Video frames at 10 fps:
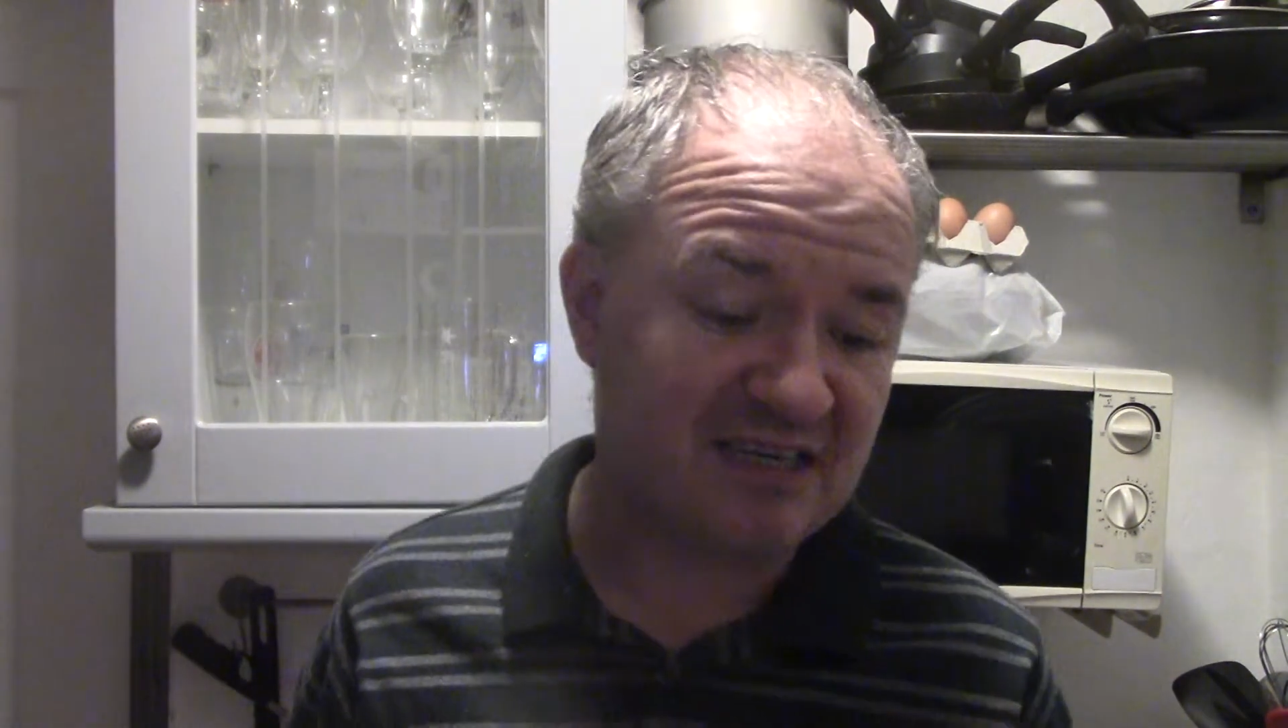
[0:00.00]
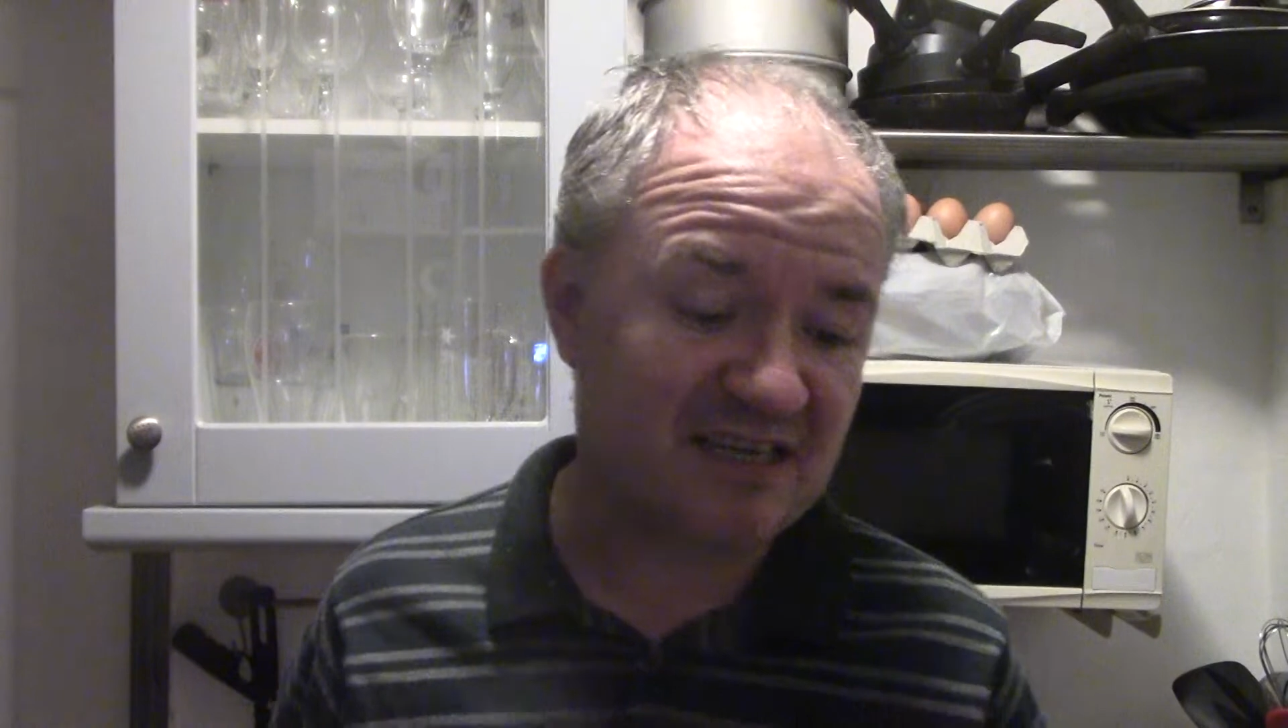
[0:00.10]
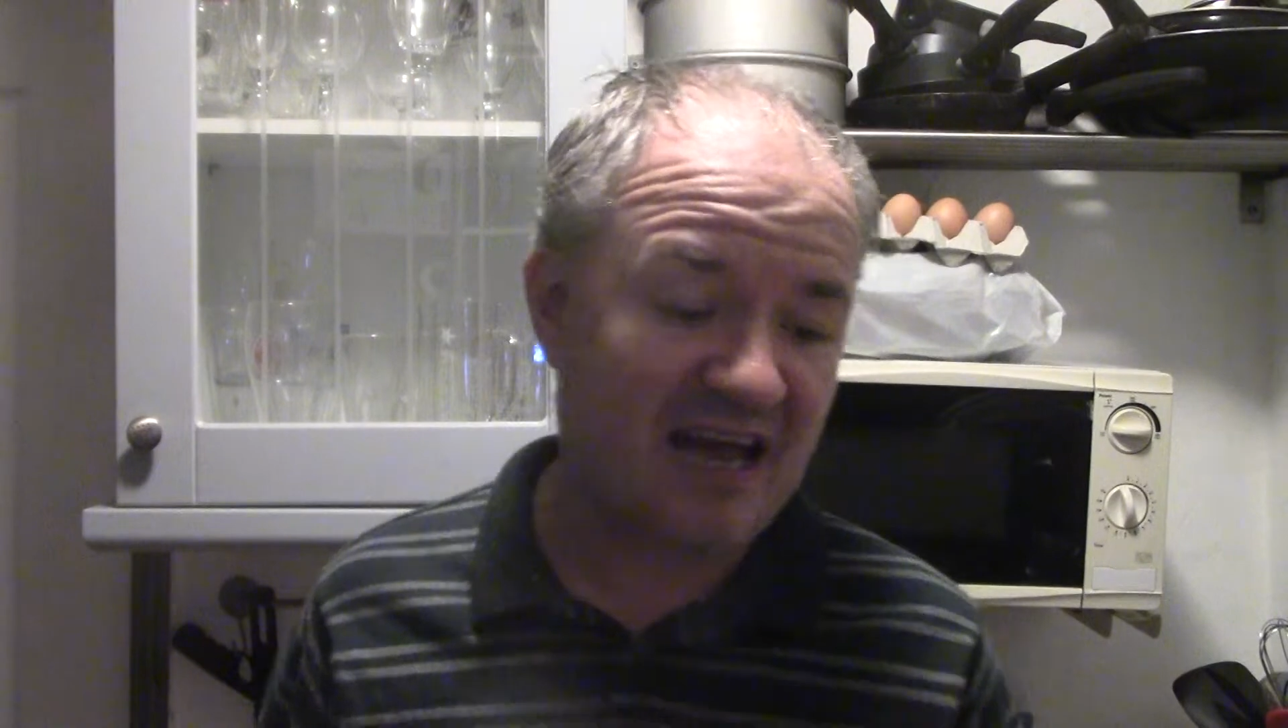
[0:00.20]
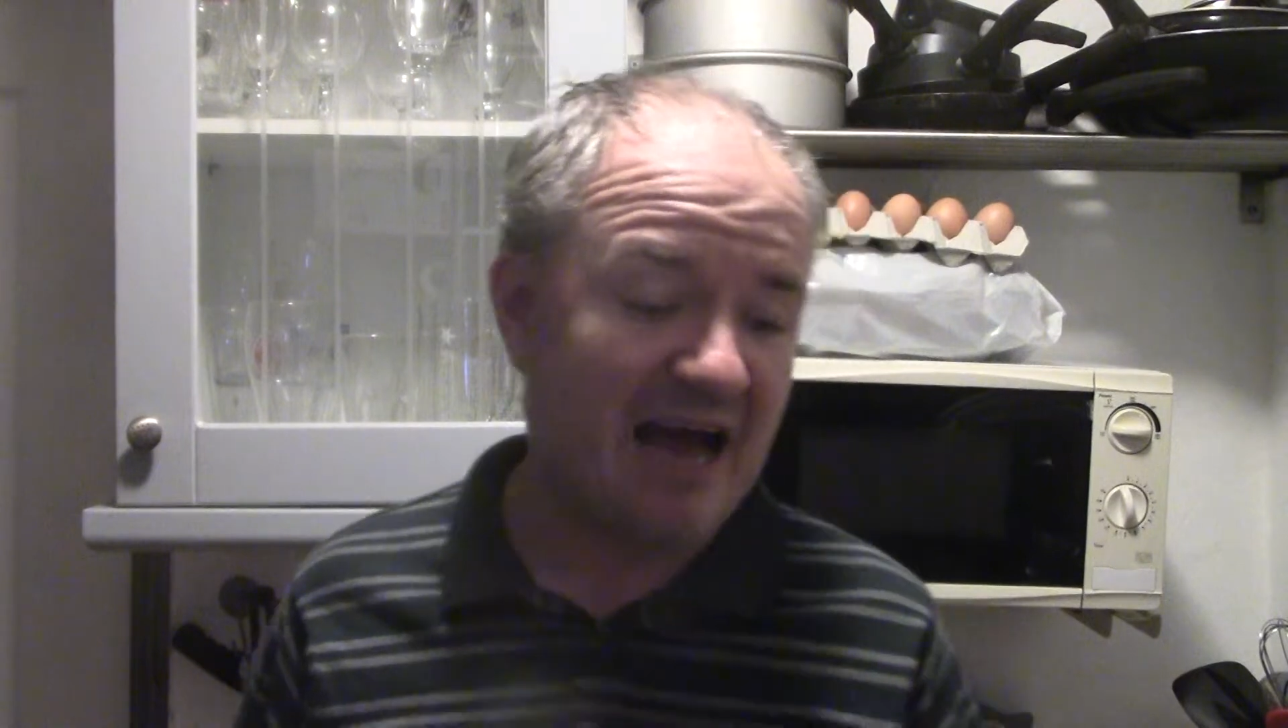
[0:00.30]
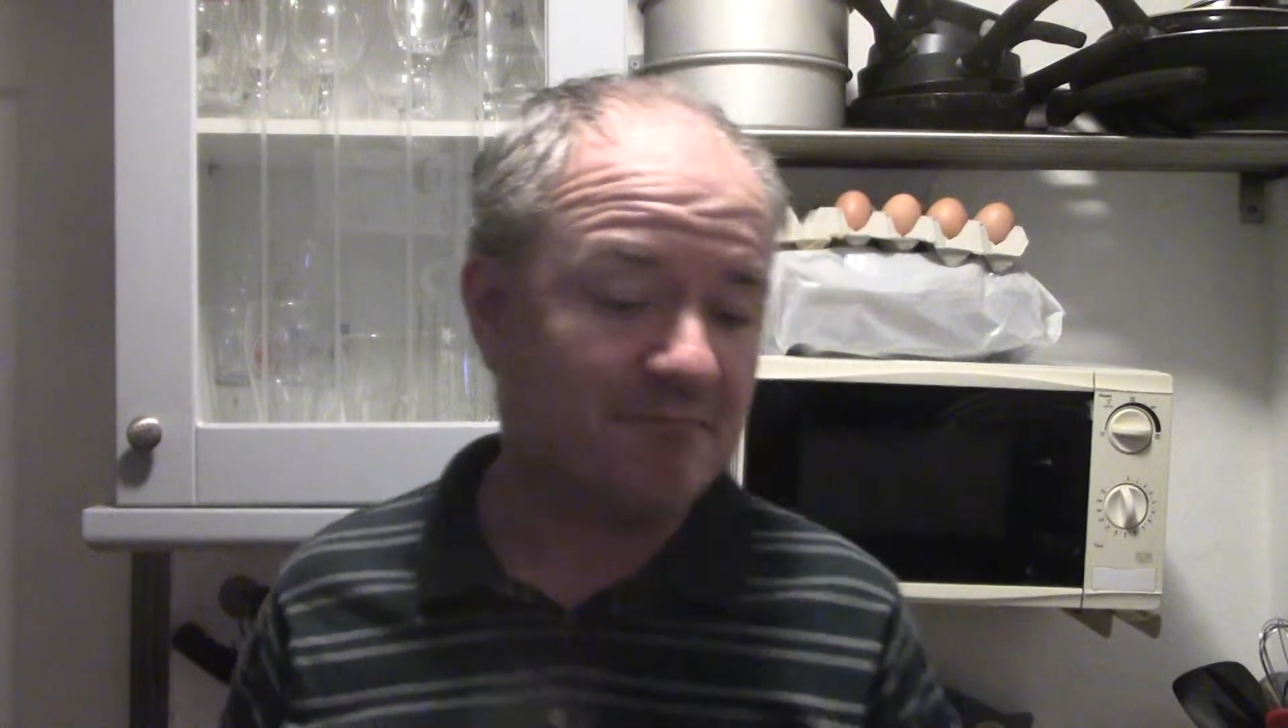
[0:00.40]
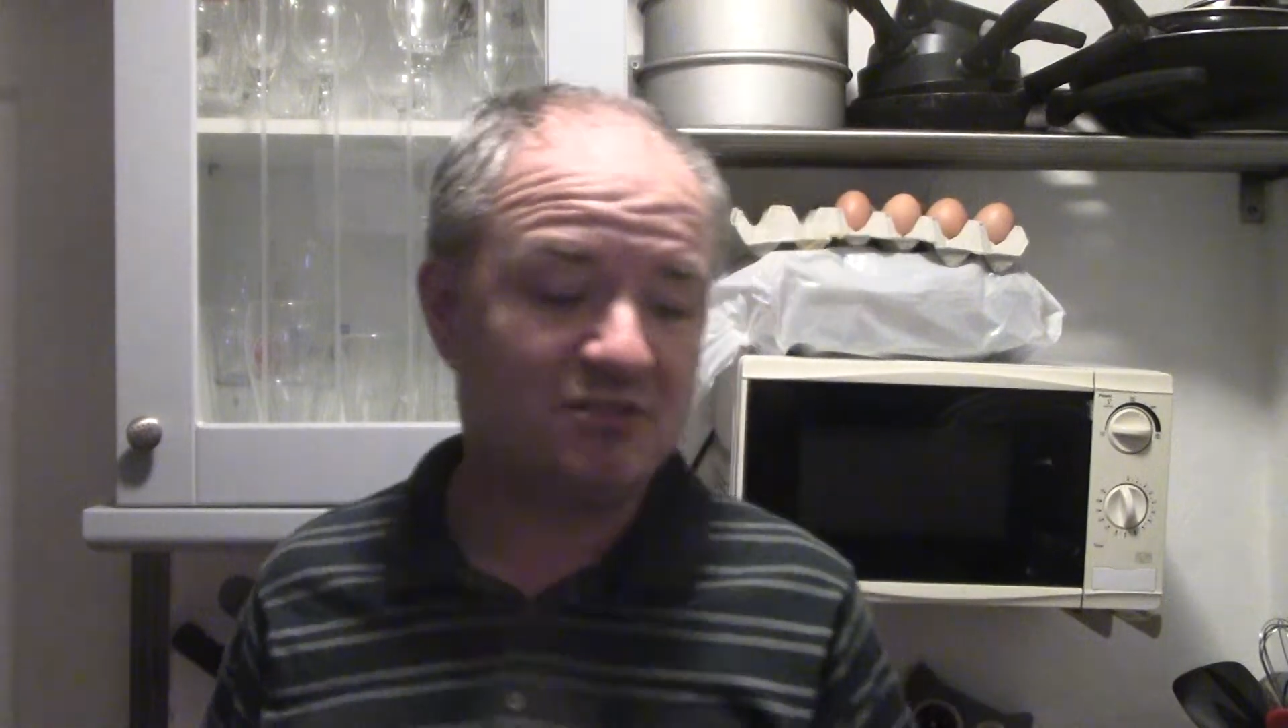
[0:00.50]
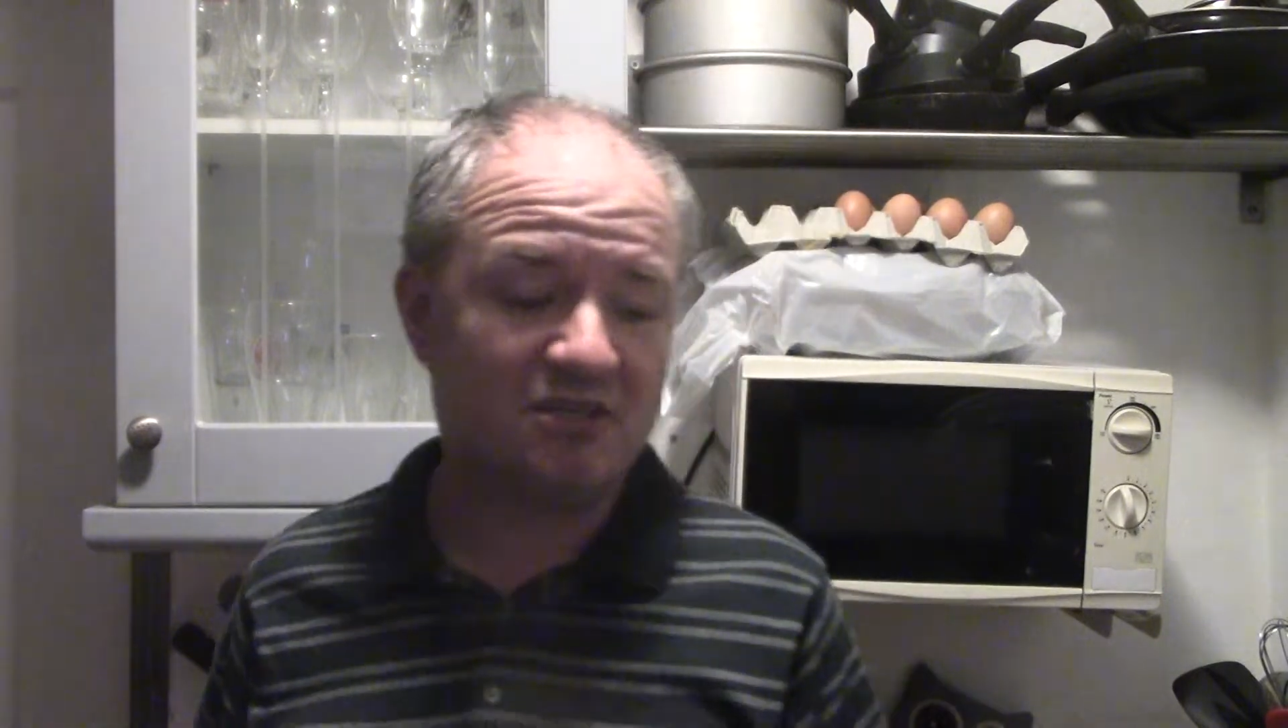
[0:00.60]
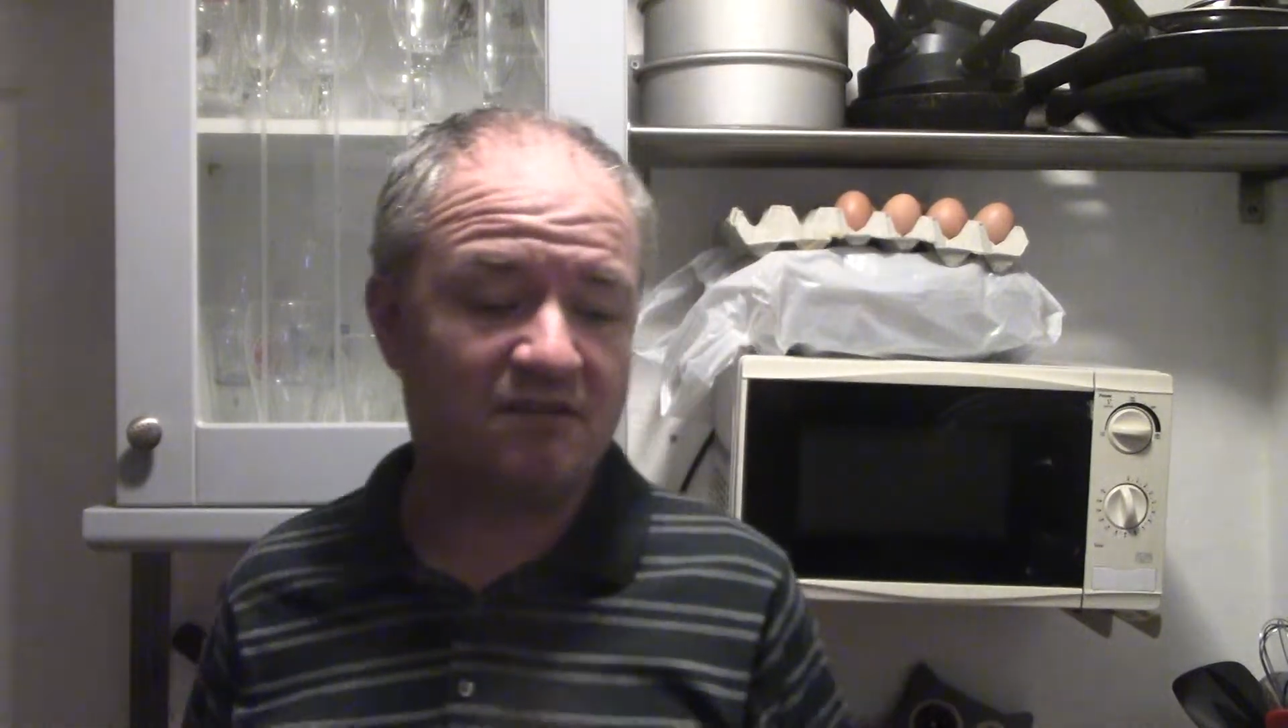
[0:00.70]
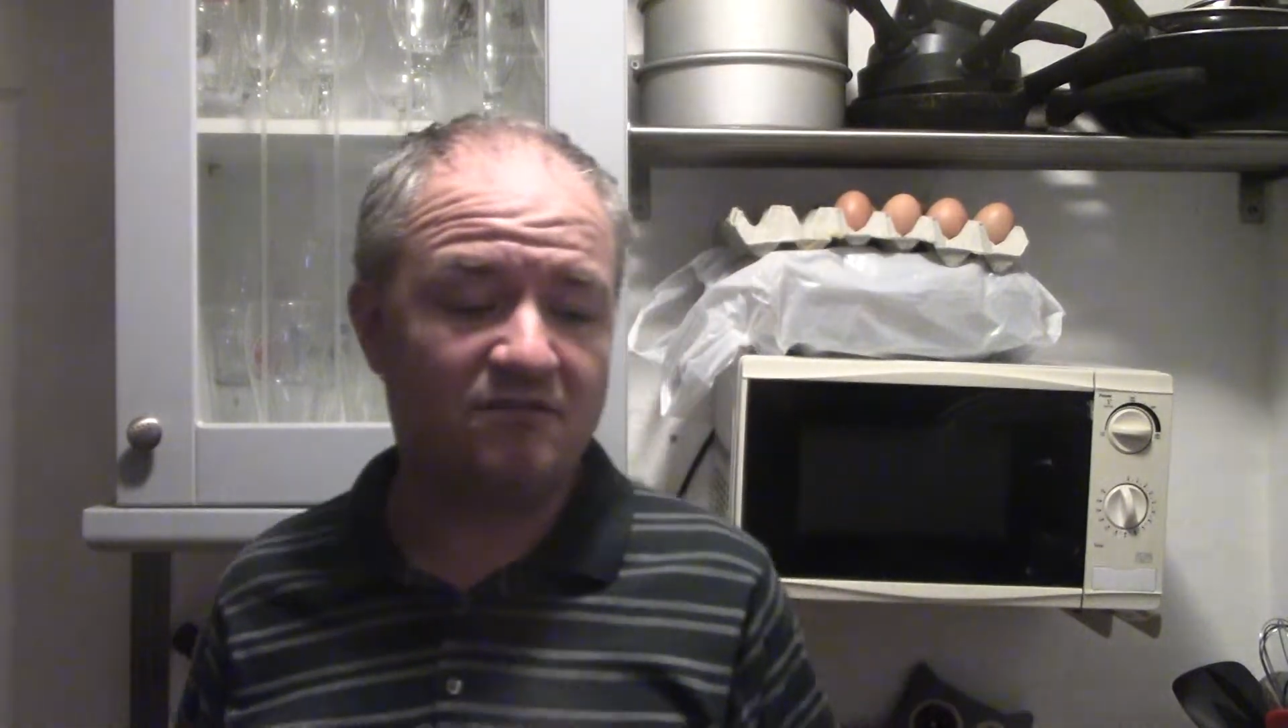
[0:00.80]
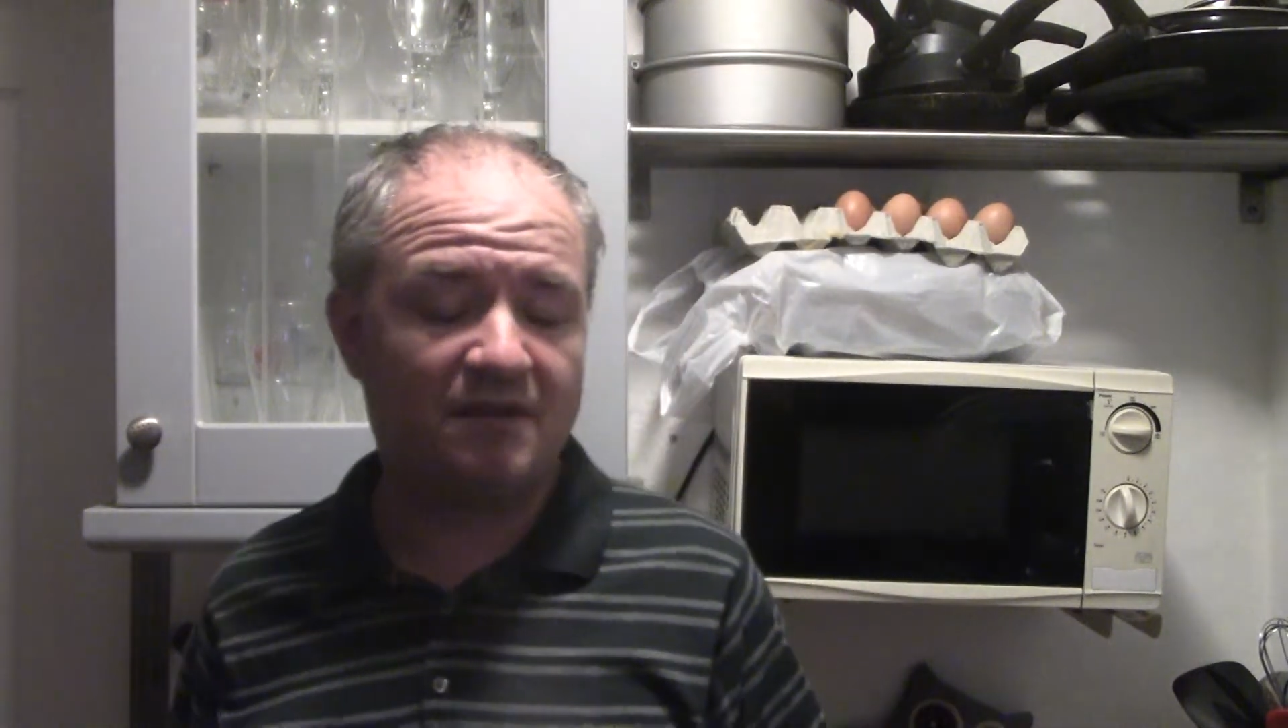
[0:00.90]
it's
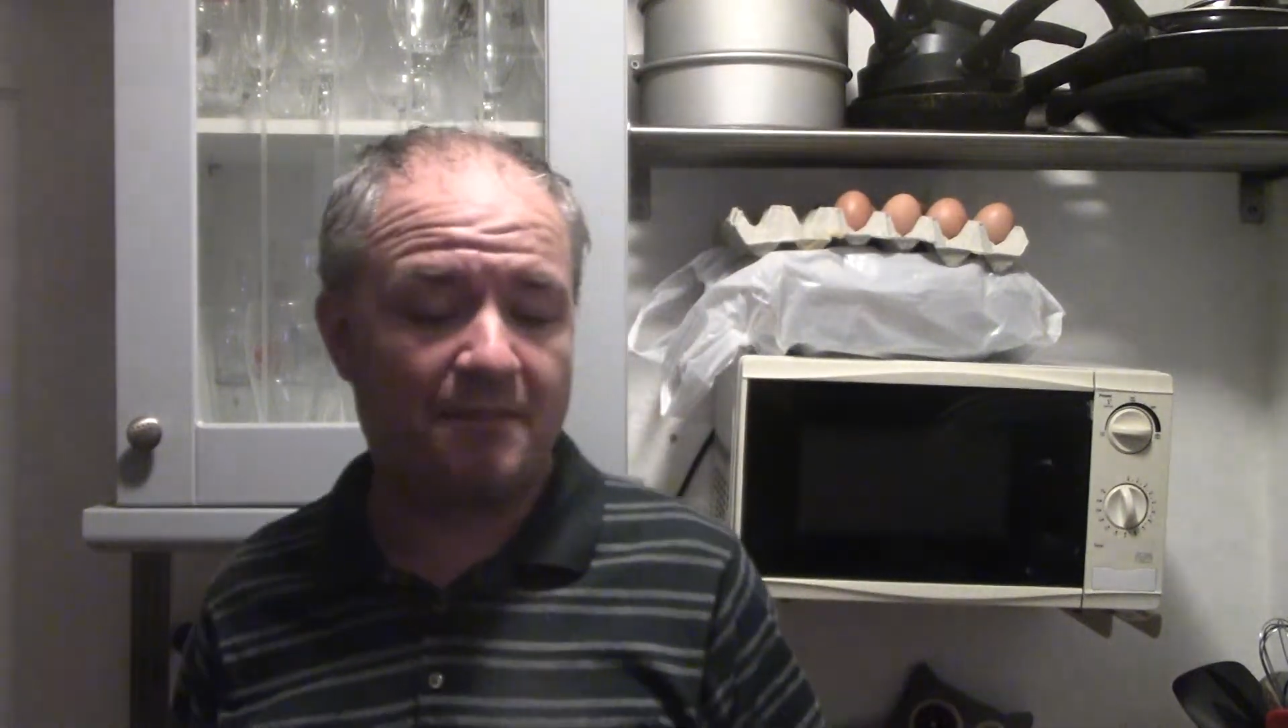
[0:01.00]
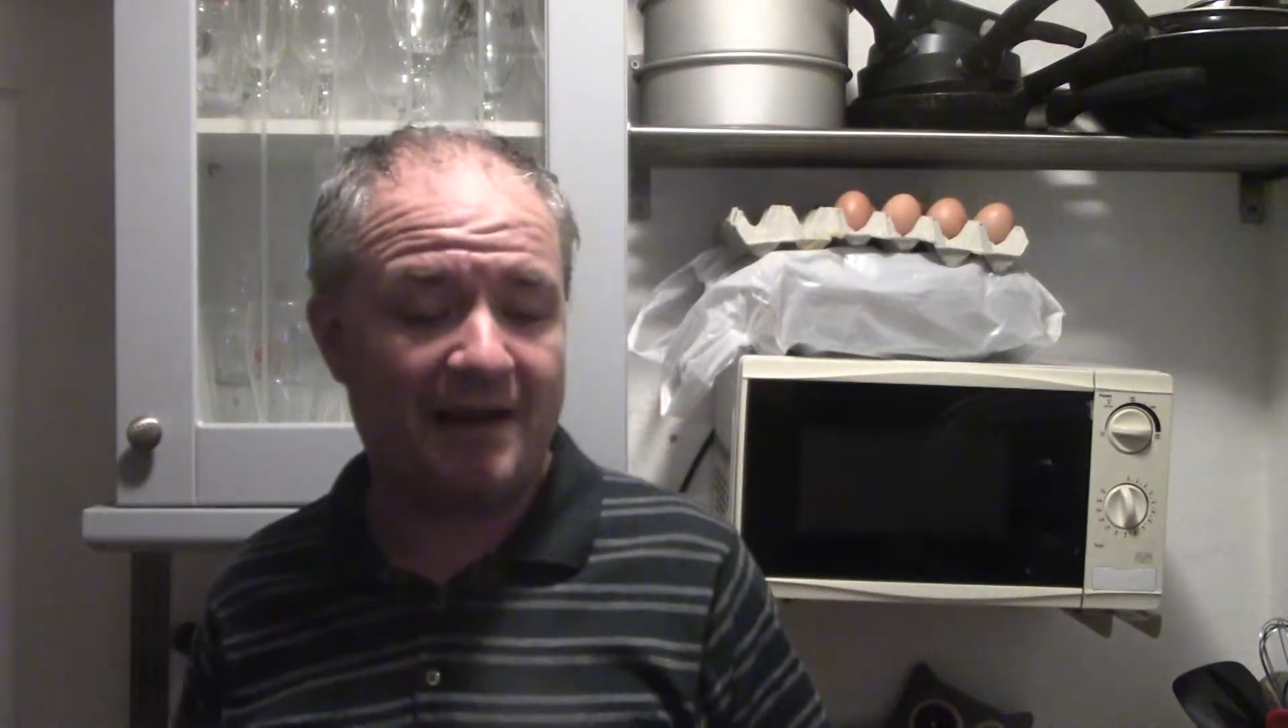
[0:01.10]
absolutely